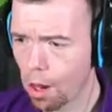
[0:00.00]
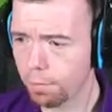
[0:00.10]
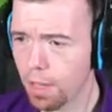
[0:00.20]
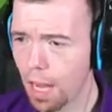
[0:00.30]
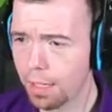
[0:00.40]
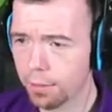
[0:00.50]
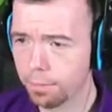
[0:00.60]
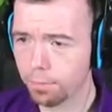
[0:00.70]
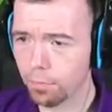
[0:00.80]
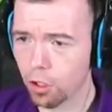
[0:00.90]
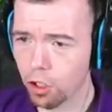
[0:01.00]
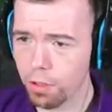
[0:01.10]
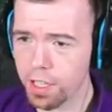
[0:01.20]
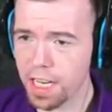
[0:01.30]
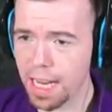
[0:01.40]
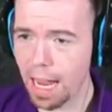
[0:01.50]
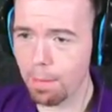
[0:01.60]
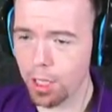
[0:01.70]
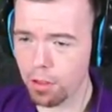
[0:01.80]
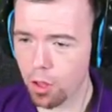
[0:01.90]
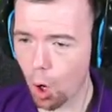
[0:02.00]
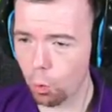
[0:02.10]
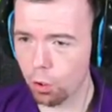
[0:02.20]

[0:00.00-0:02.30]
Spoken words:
Dan, you're a DM. You don't know.